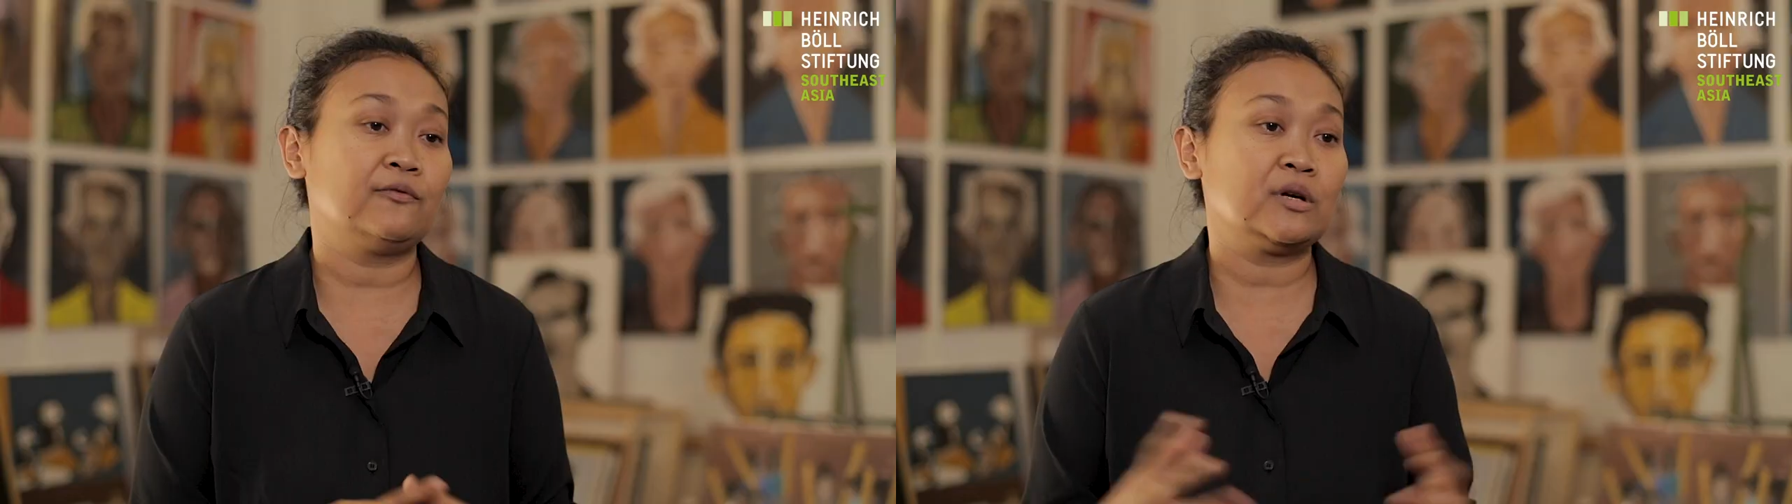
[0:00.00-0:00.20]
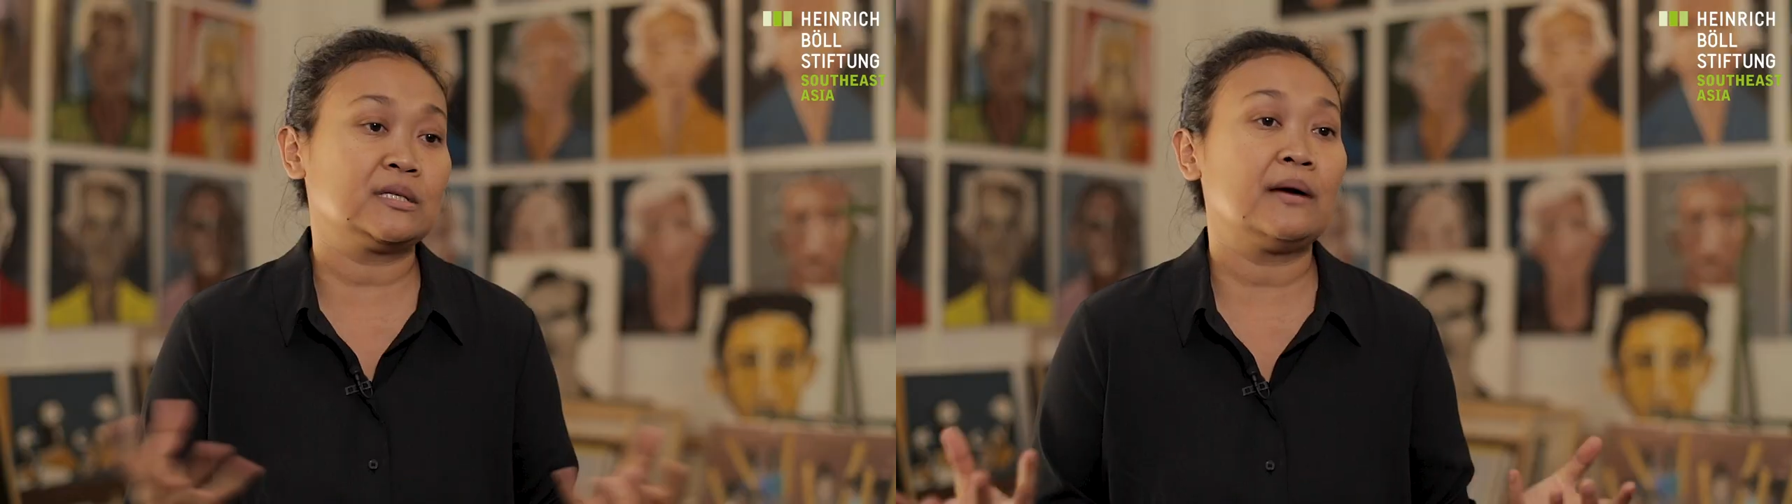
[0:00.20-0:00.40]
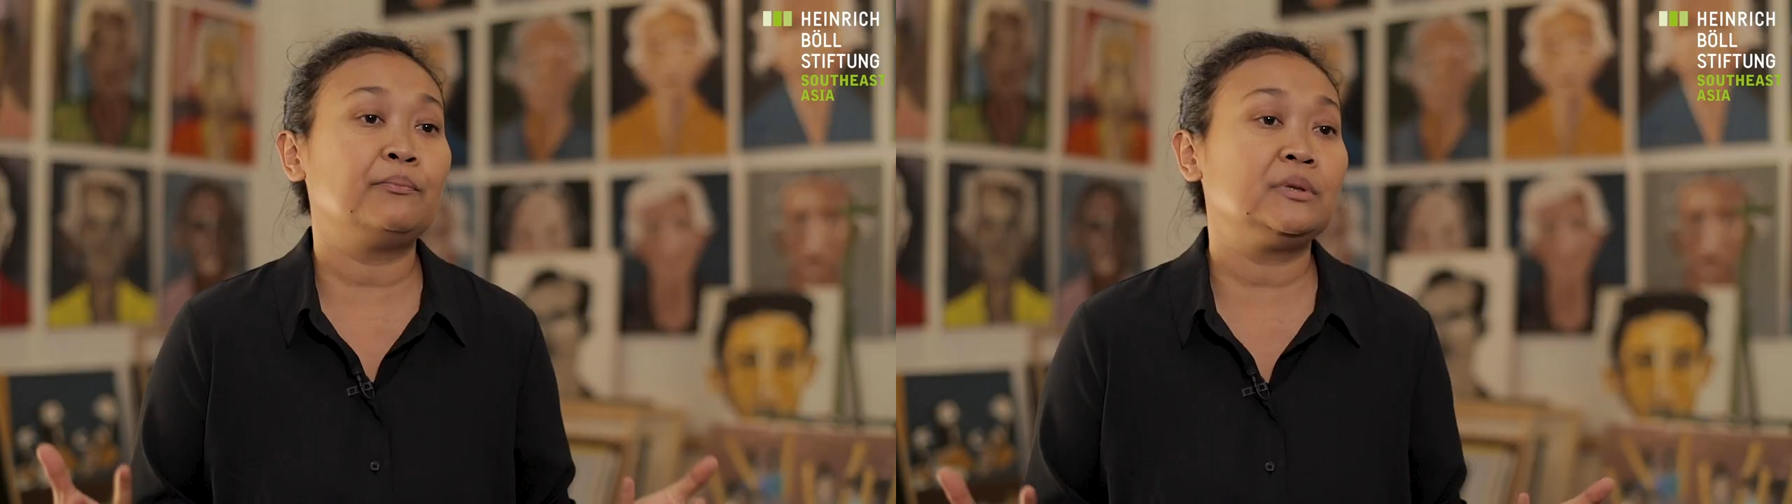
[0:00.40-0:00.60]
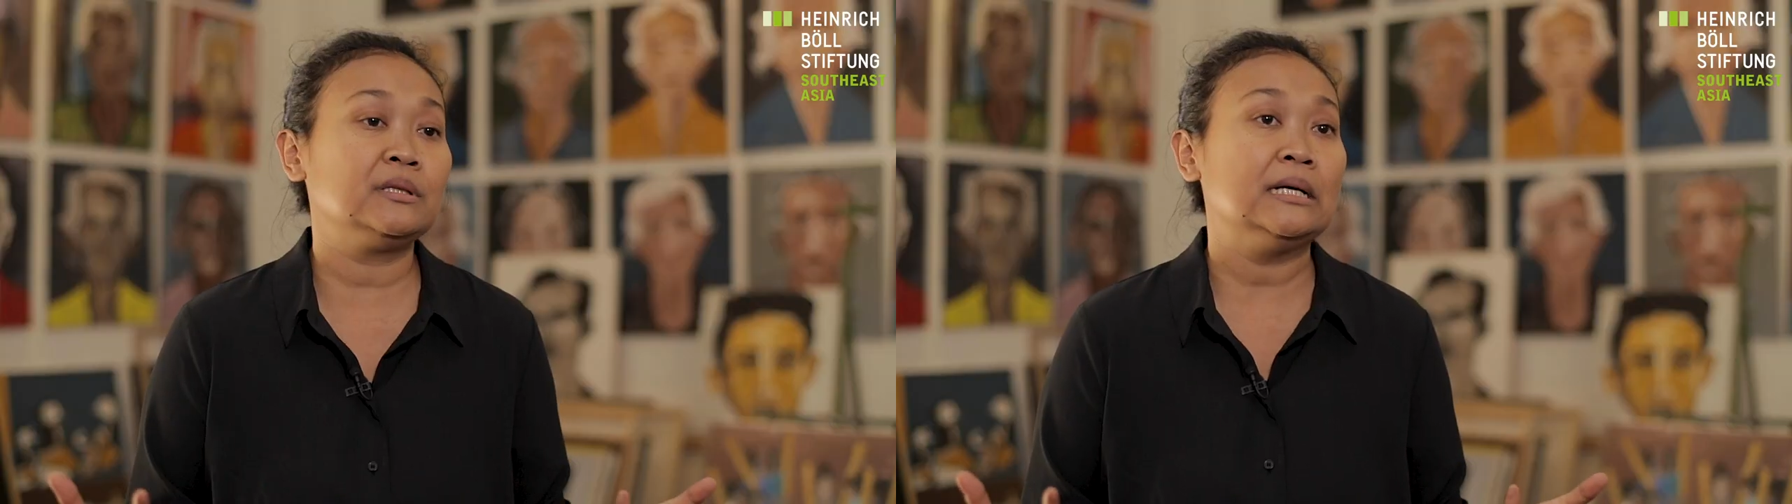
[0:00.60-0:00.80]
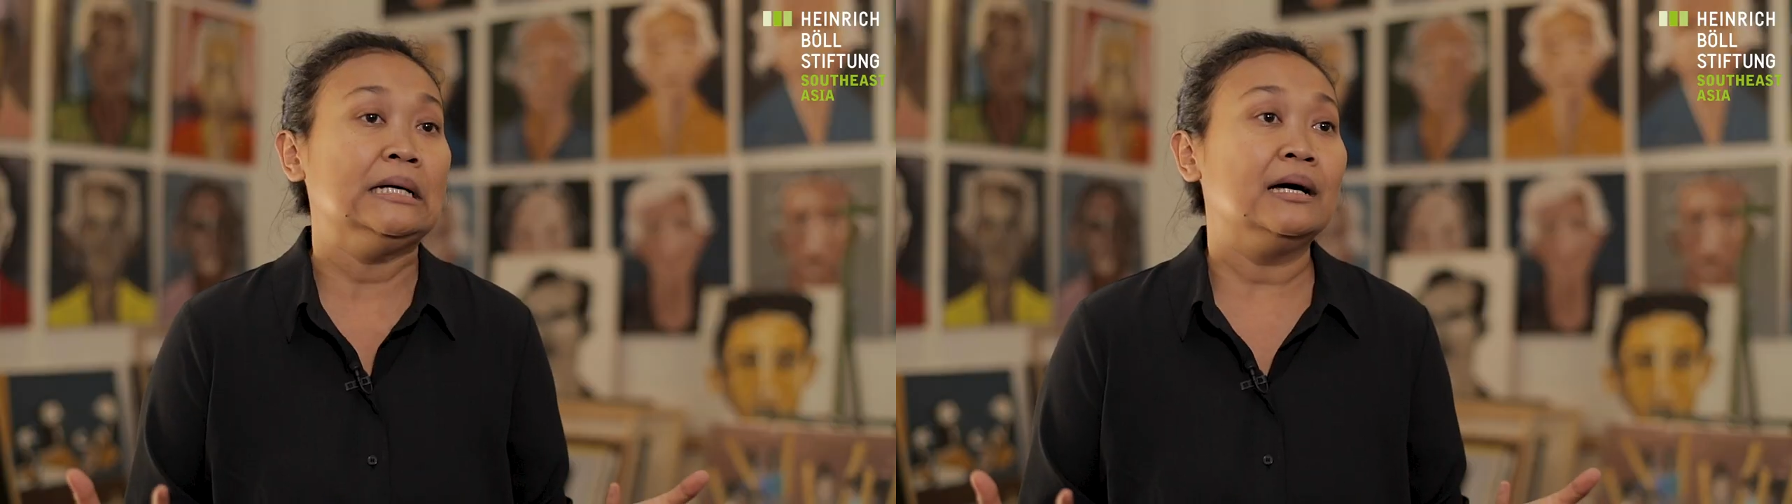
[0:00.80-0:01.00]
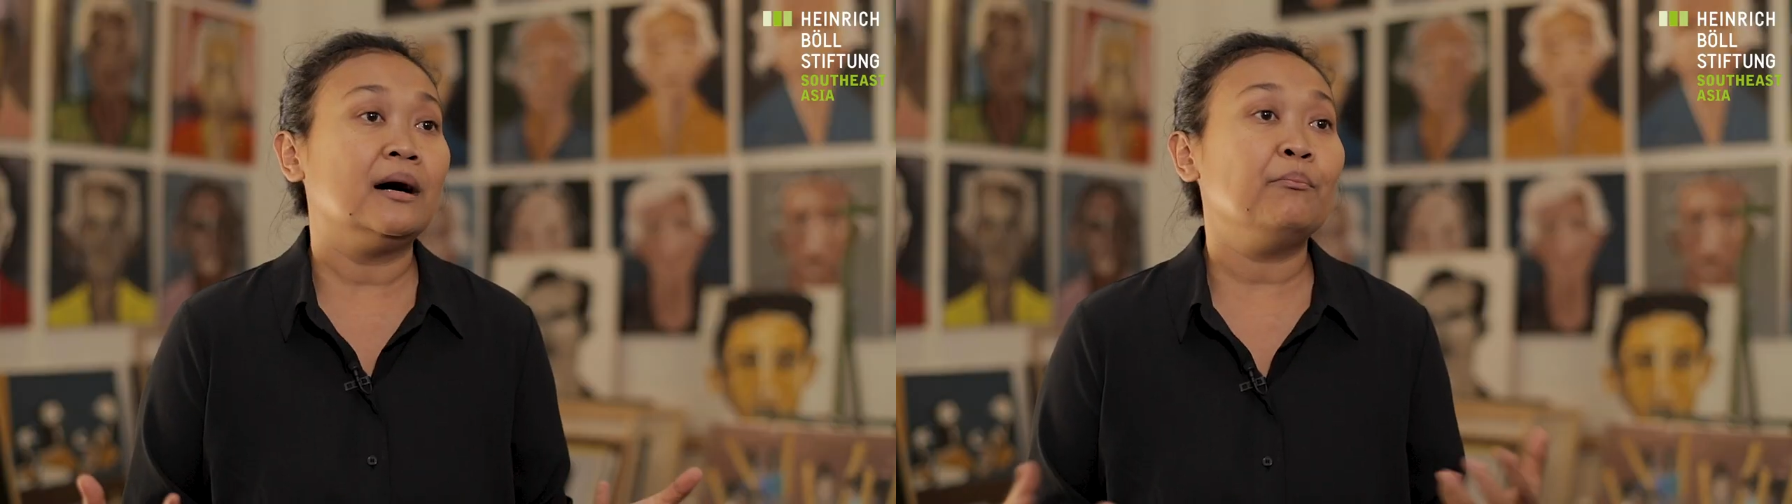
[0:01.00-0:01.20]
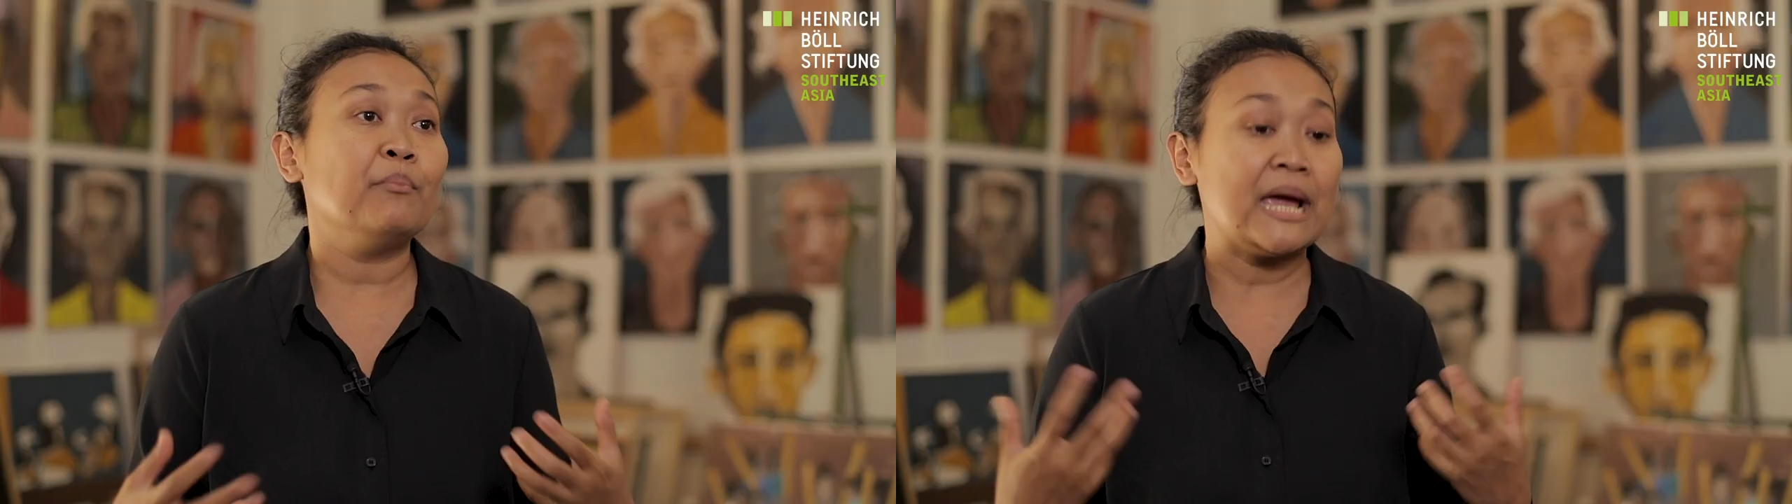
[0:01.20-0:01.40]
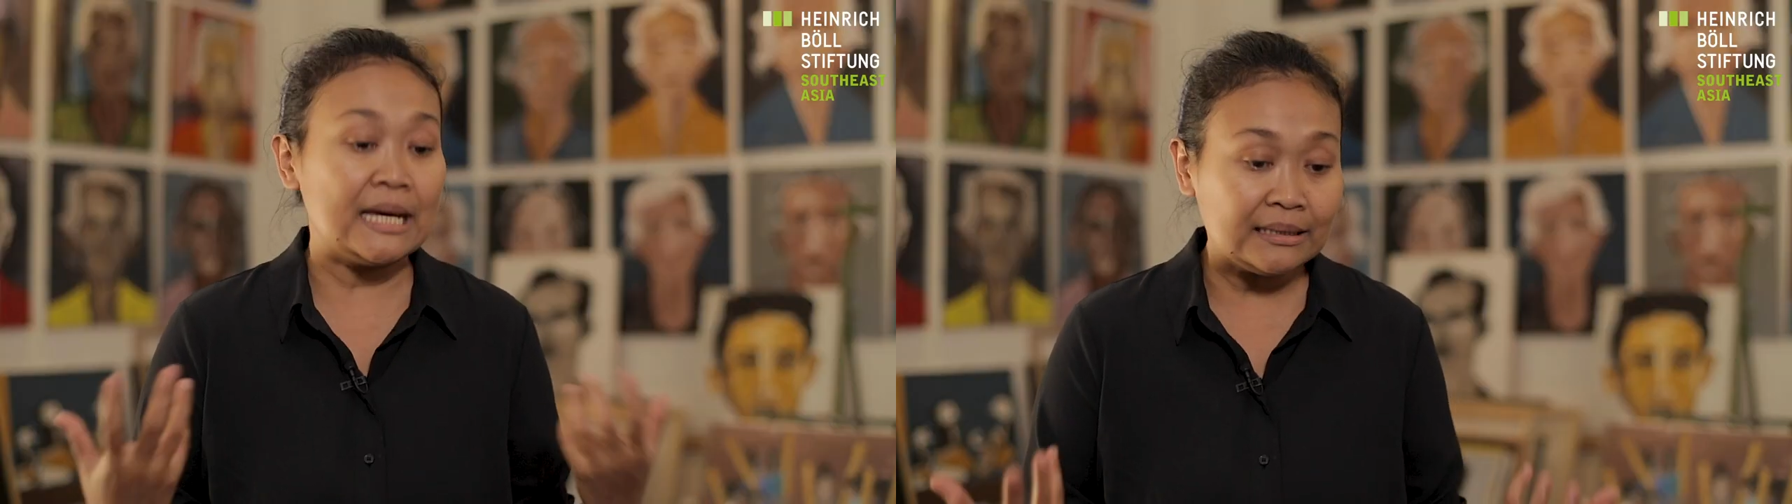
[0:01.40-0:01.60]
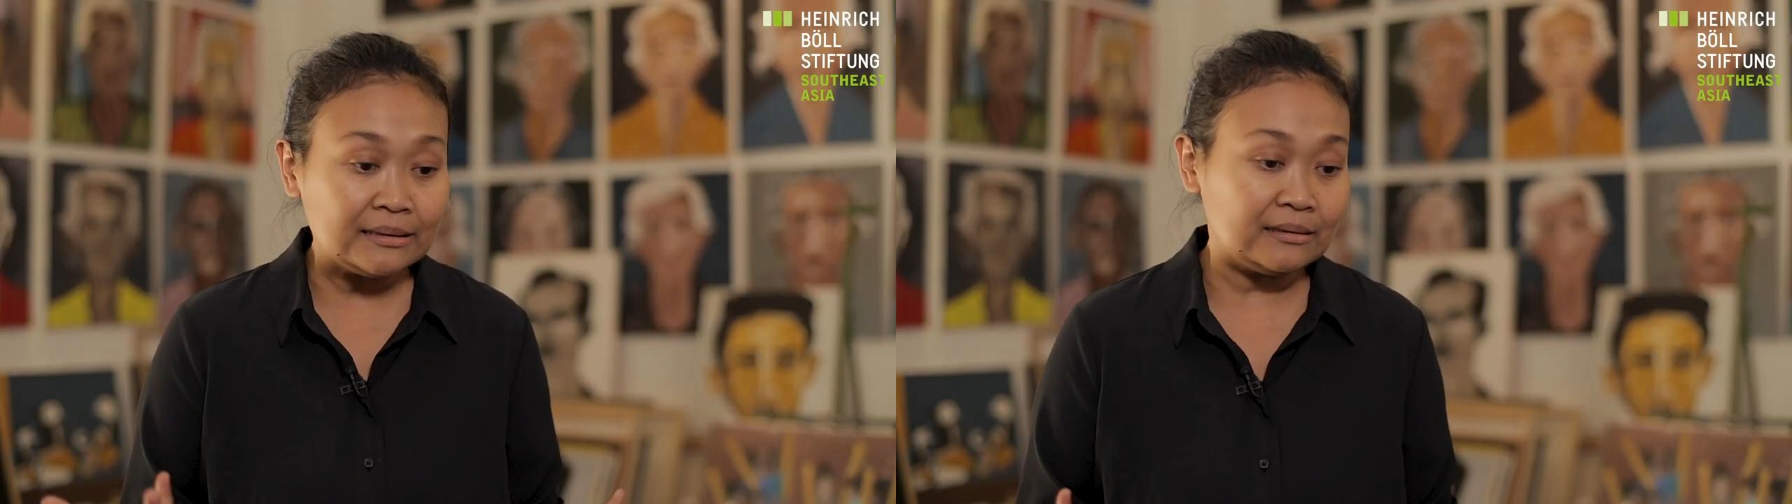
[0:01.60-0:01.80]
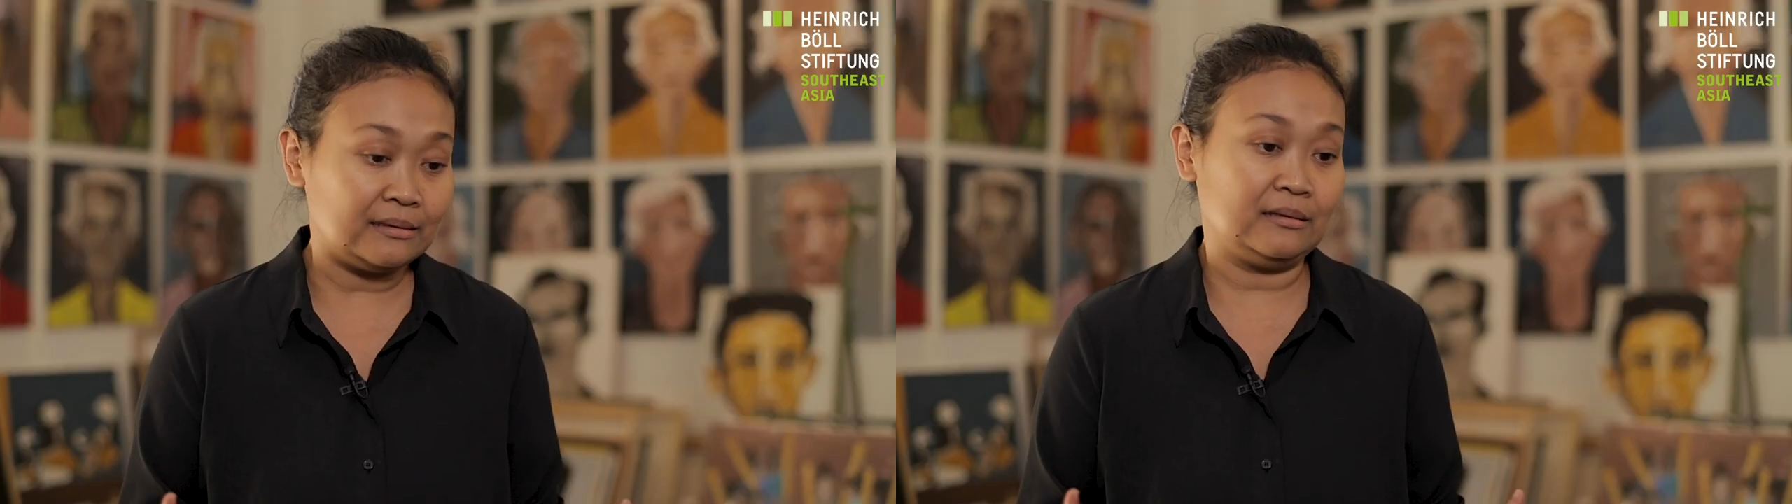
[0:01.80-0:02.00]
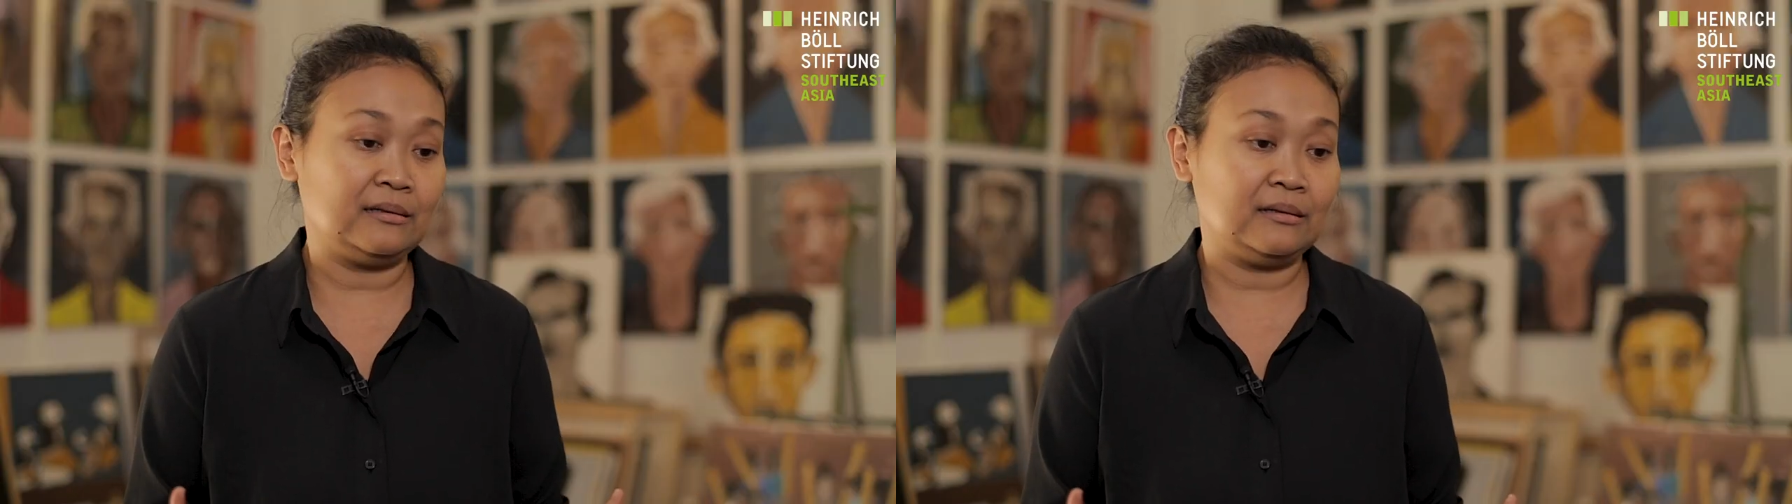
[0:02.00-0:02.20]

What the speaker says: For example, male